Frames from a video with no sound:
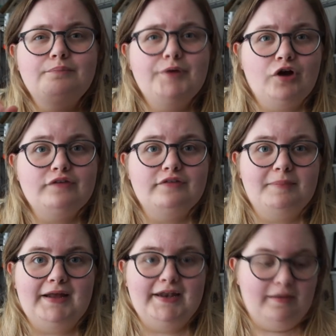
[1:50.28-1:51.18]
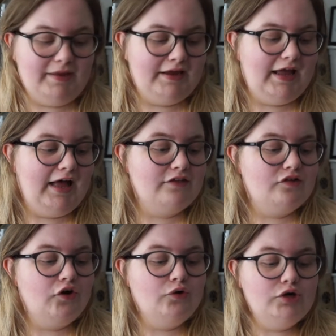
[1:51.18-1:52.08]
because of the pandemic, and
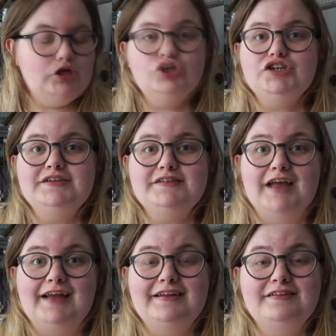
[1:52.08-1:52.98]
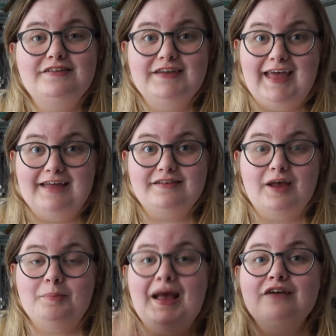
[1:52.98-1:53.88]
so she decided to get
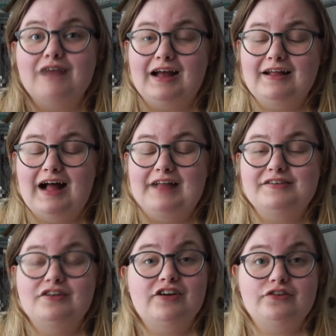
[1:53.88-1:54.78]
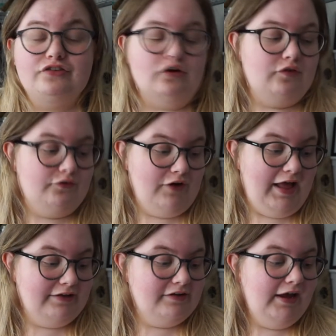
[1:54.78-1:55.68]
a pet rat at the suggestion of her
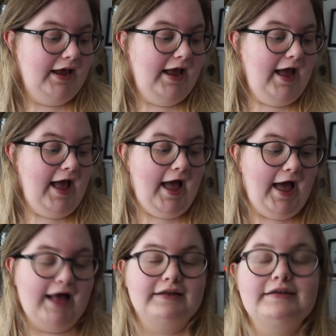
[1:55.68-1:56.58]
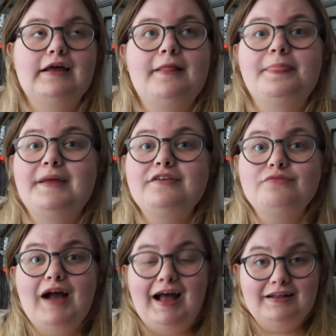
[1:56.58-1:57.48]
friend. And this
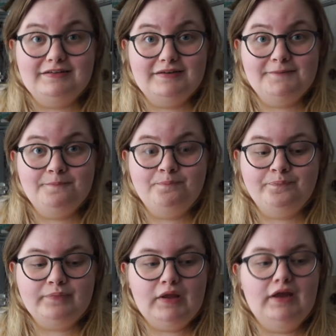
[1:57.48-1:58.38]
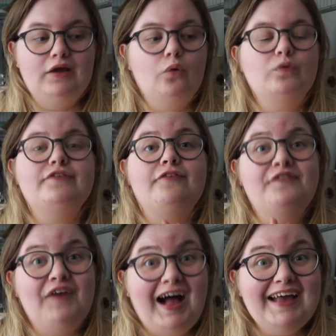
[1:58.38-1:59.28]
rat was
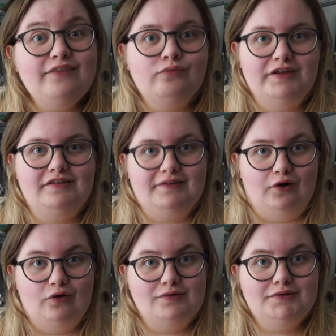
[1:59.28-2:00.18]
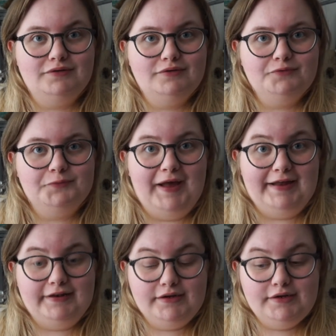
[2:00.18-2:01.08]
5 weeks old
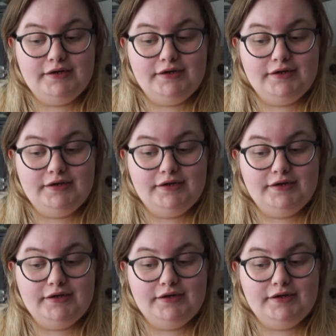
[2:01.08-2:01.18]
when